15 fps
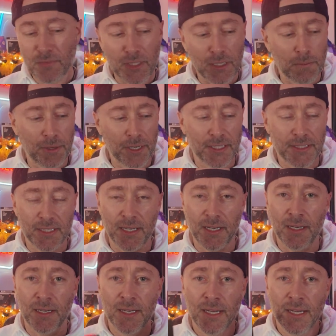but
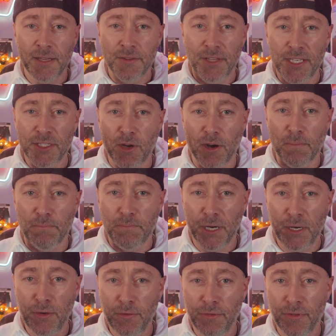these are
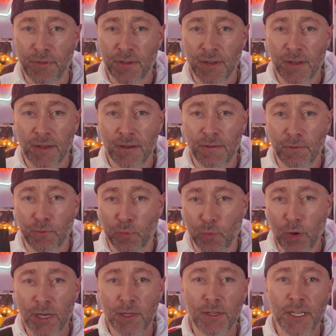both
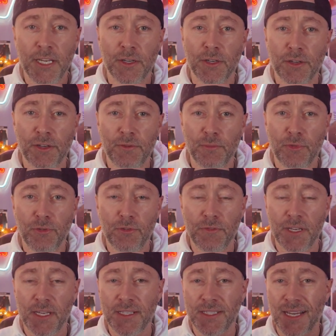really good
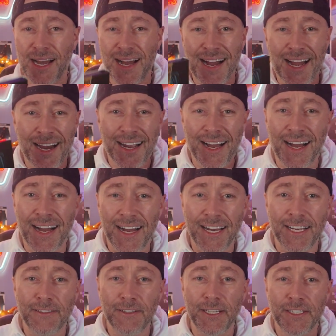movies. I
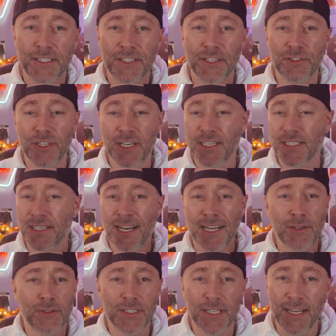highly suggest, and I
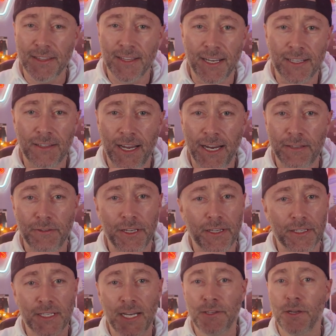don't take that lightly
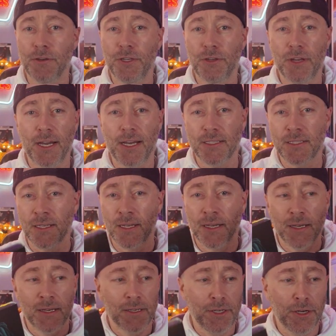because I know you guys,
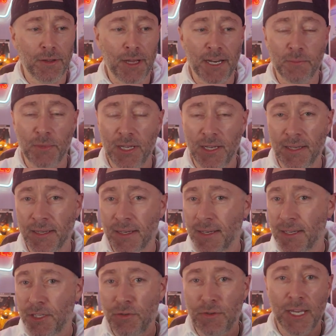you're like me,
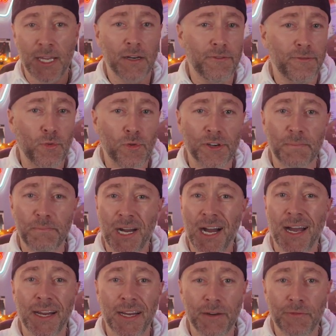you can't afford to
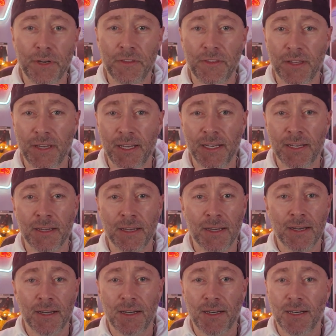buy everything.
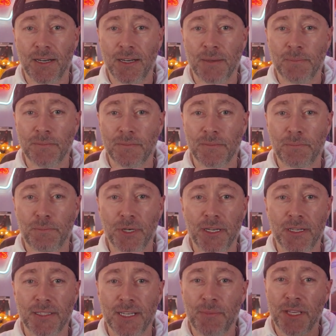
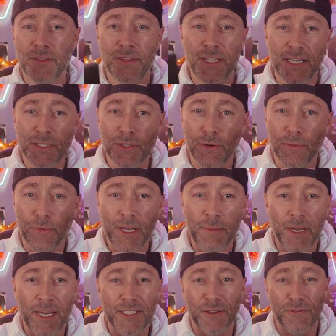But I mean, these are
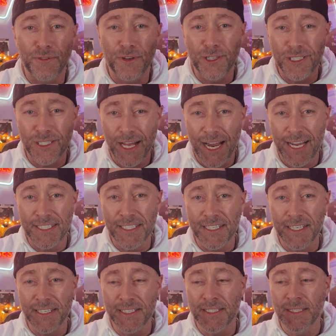remakes of
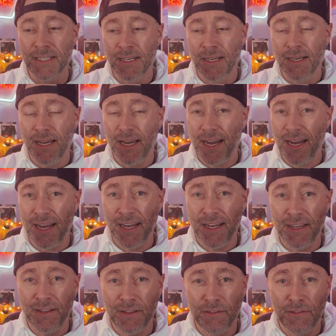classics
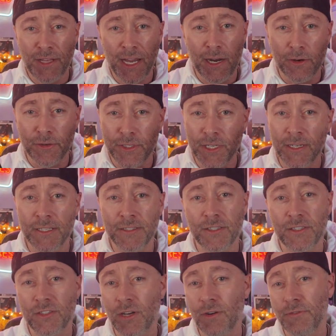and they are done
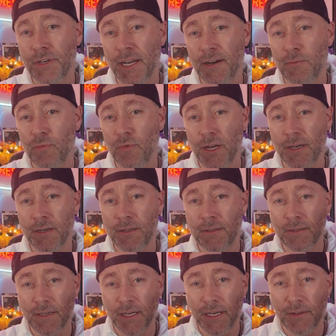so damn
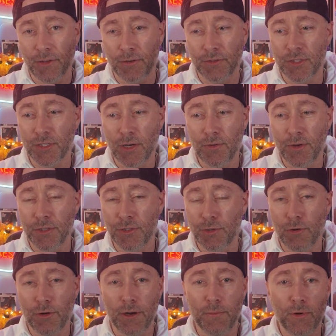well. And they're so
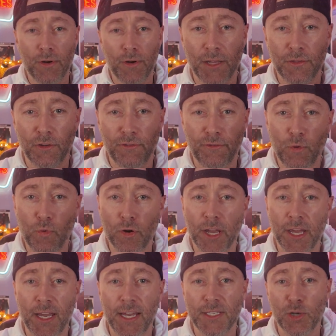enjoyable, the
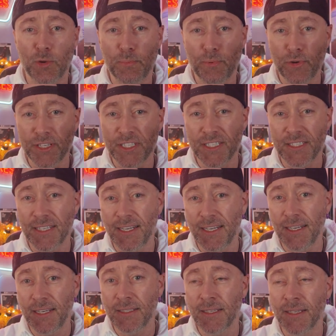4Ks are
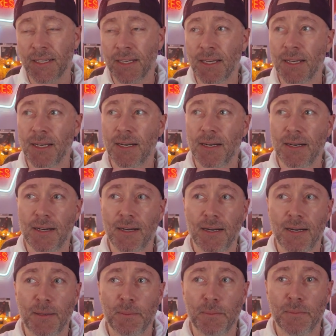pristine.
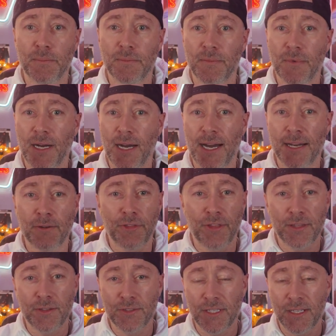I don't
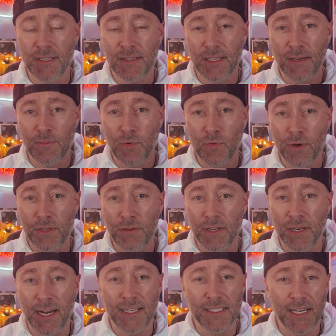think there's anything more you
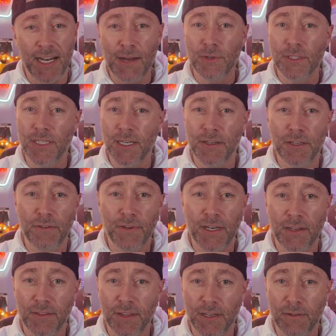can ask. And I would tell you if I
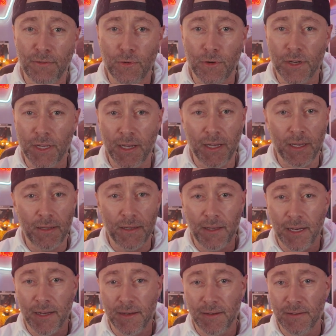didn't think of
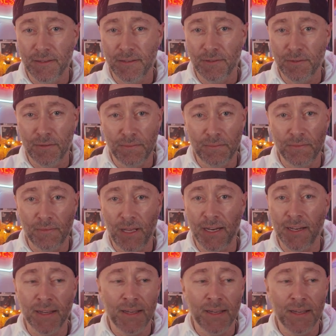4K, like